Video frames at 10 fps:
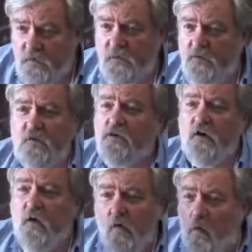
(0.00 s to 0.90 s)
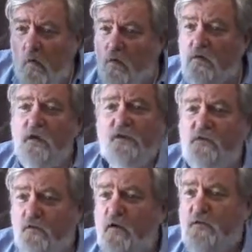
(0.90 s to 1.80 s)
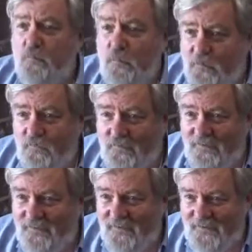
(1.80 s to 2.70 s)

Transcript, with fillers: they took the whole world out of the Great Depression.